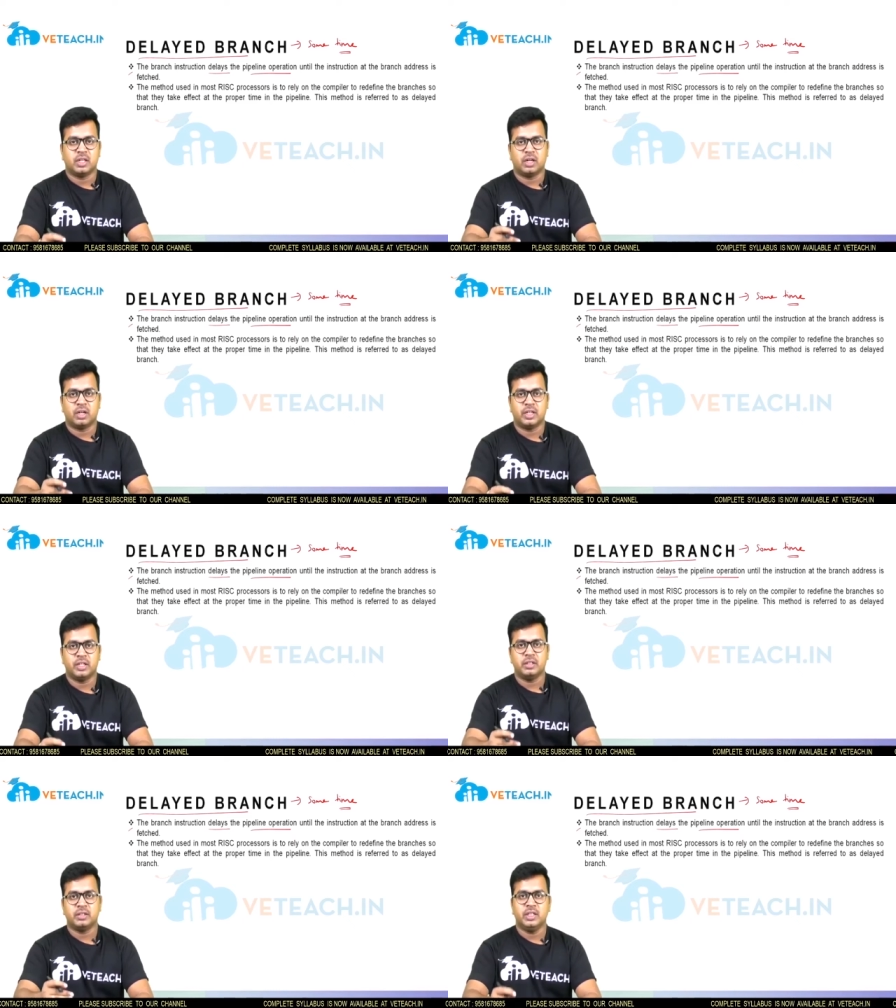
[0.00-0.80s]

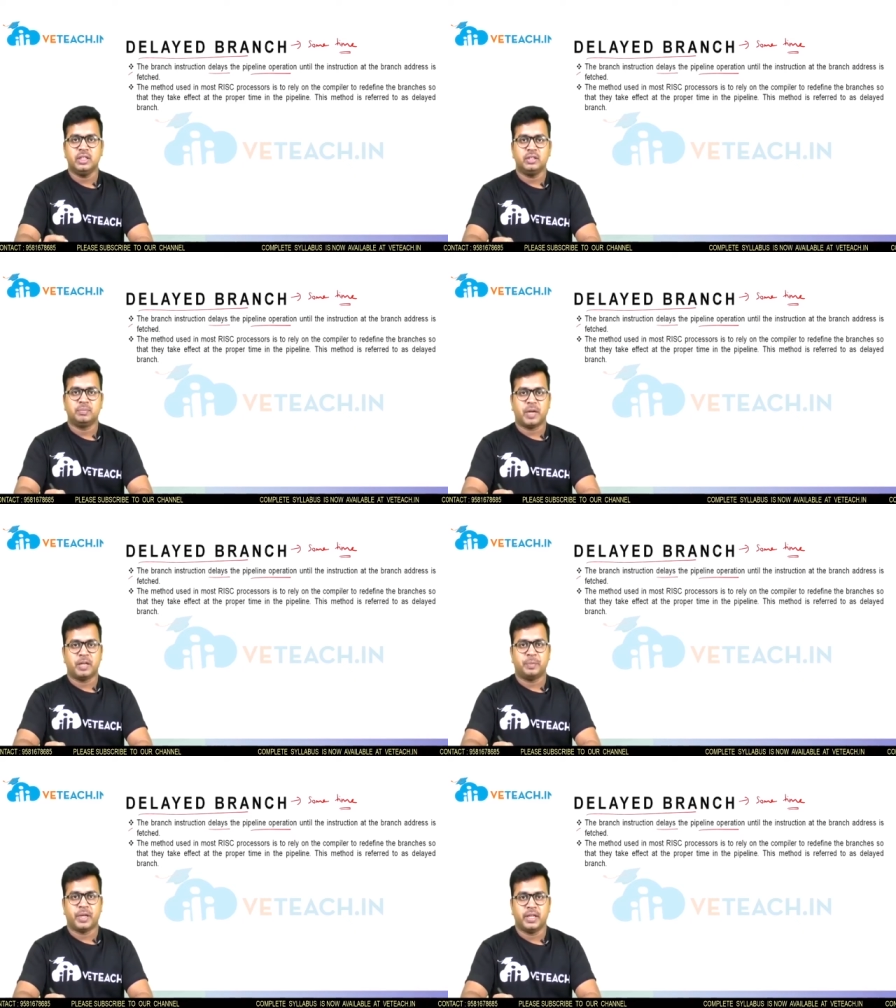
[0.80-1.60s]
already in the
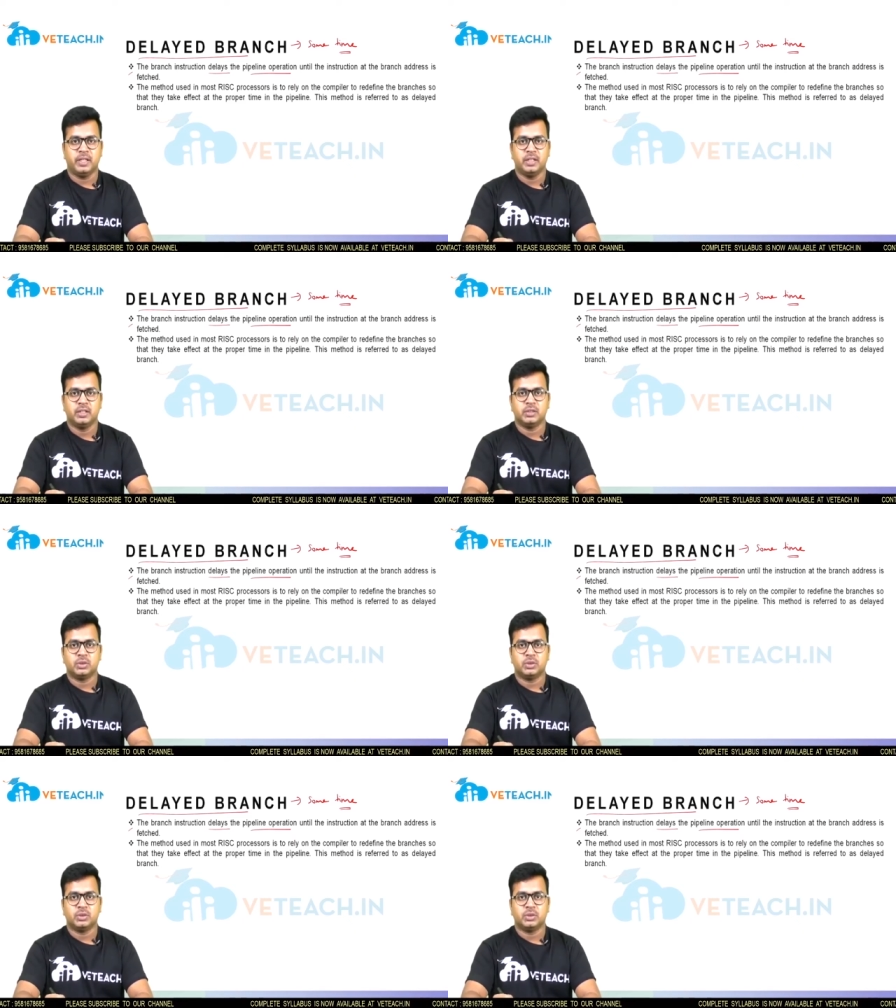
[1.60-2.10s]
pipeline.